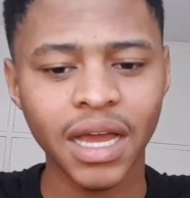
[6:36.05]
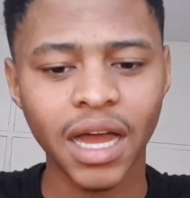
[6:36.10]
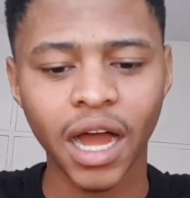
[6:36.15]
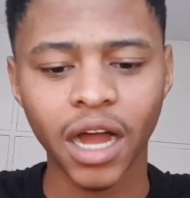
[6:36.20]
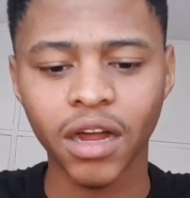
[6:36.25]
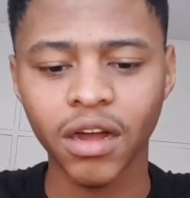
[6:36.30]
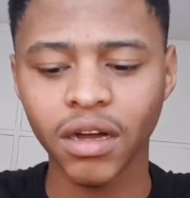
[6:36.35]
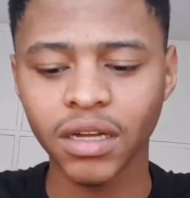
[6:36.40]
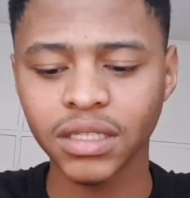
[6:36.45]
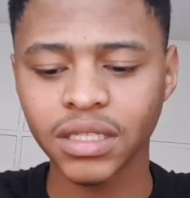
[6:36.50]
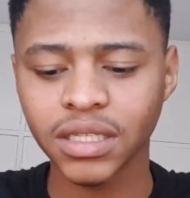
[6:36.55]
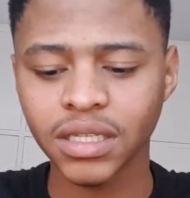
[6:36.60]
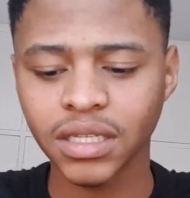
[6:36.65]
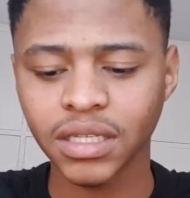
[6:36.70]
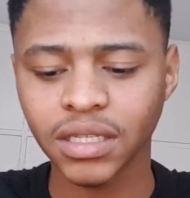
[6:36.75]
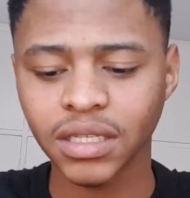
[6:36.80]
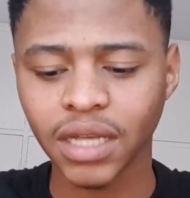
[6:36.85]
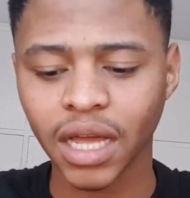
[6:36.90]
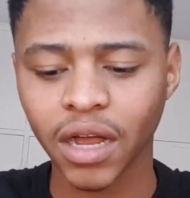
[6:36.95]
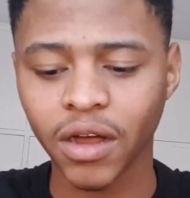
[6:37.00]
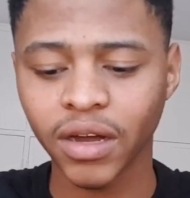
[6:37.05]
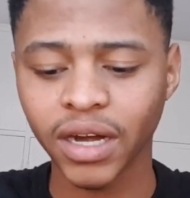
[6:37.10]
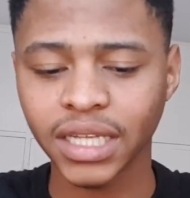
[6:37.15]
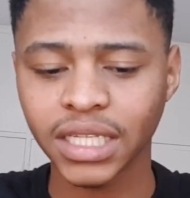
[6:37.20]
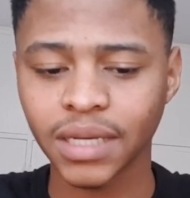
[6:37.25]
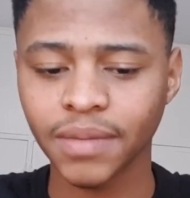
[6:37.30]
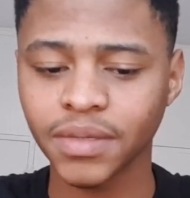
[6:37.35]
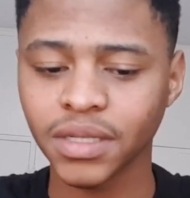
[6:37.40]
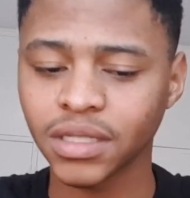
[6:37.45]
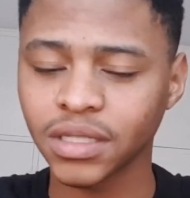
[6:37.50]
I got
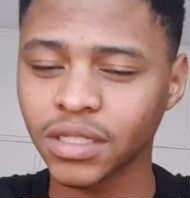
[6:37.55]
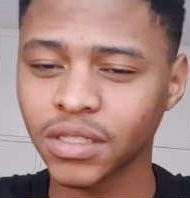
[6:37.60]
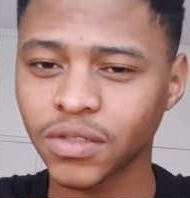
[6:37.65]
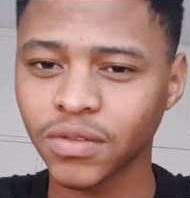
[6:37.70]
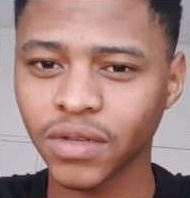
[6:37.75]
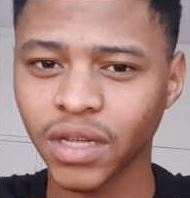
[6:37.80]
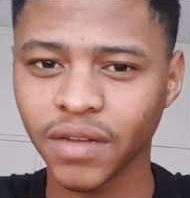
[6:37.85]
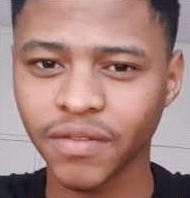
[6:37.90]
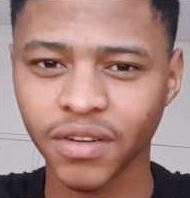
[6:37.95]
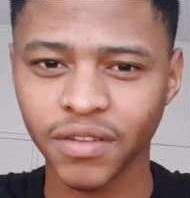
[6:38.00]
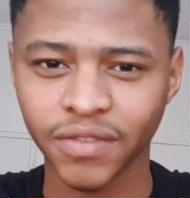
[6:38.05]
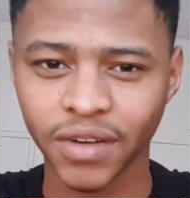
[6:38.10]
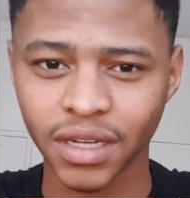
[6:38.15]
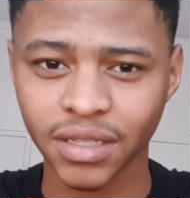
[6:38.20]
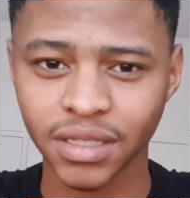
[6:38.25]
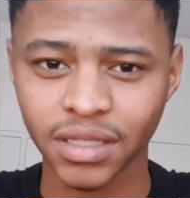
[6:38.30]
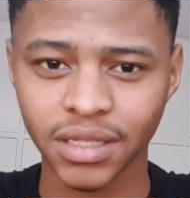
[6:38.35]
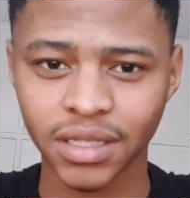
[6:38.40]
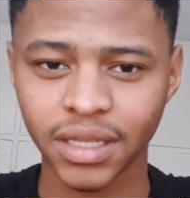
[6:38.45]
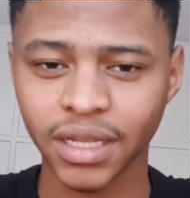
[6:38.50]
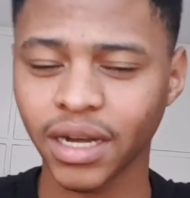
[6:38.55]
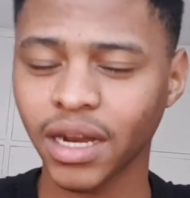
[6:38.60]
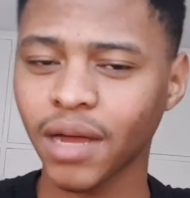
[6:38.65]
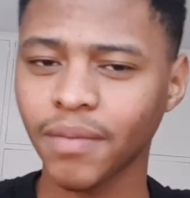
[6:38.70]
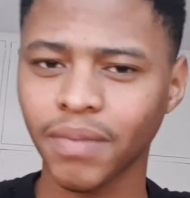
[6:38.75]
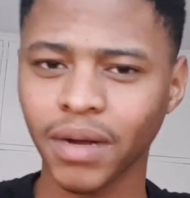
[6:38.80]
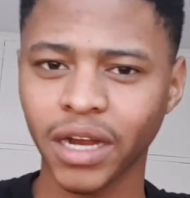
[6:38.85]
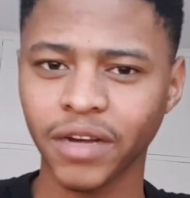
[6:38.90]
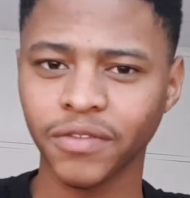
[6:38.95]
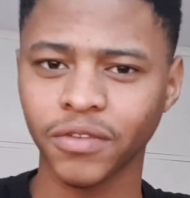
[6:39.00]
accepted into every varsity that I
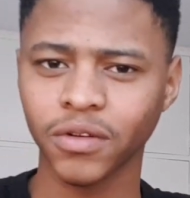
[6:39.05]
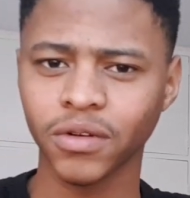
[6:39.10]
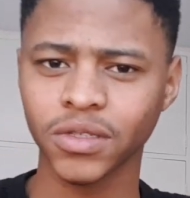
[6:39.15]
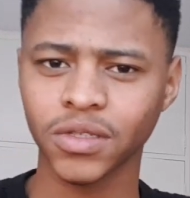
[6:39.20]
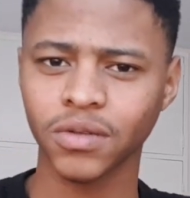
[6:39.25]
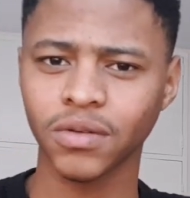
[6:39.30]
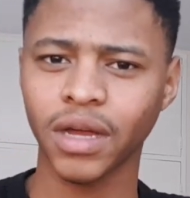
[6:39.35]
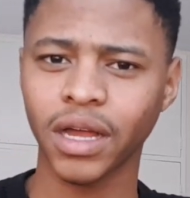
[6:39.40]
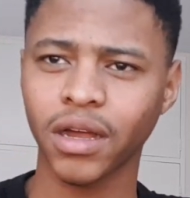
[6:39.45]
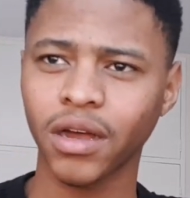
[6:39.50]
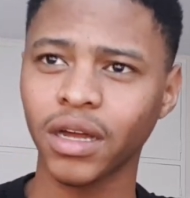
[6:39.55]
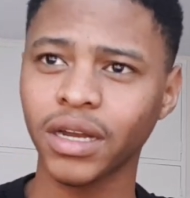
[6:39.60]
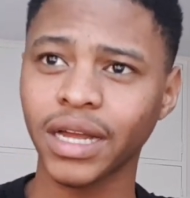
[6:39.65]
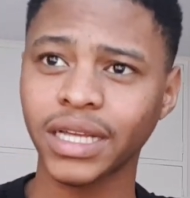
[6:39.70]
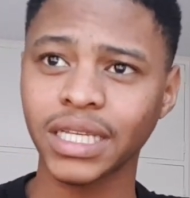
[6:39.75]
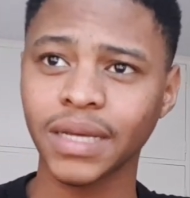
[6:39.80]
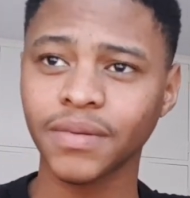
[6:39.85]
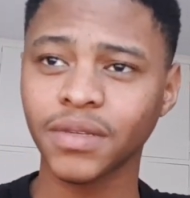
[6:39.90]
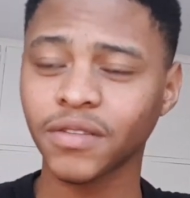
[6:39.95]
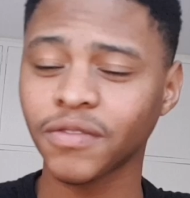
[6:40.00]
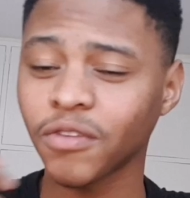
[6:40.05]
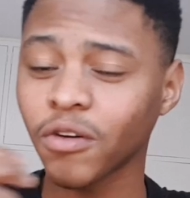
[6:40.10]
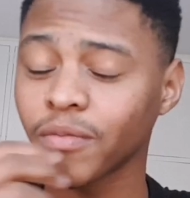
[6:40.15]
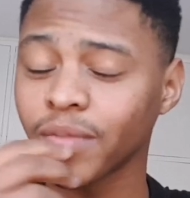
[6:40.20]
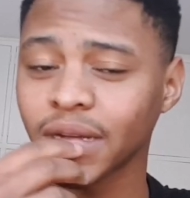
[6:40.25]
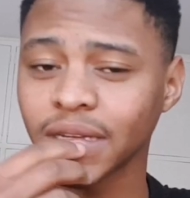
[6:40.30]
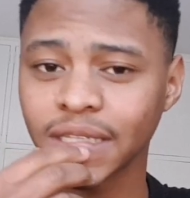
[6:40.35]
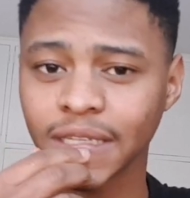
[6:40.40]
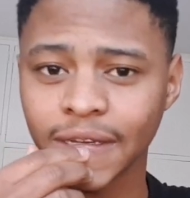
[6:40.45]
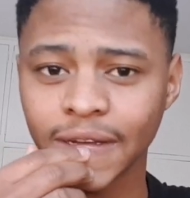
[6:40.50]
applied for. So I got accepted for
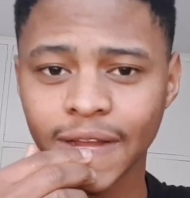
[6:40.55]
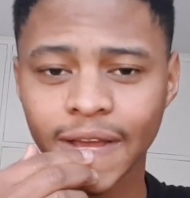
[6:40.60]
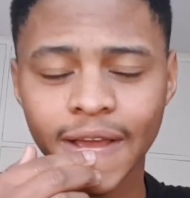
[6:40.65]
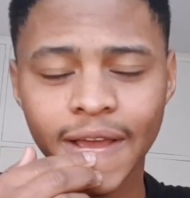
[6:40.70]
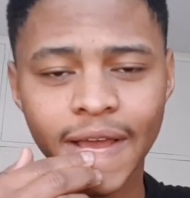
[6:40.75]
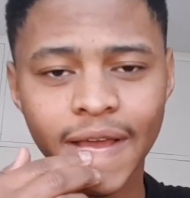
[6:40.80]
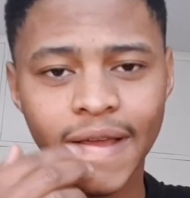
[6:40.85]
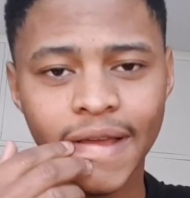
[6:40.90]
medicine.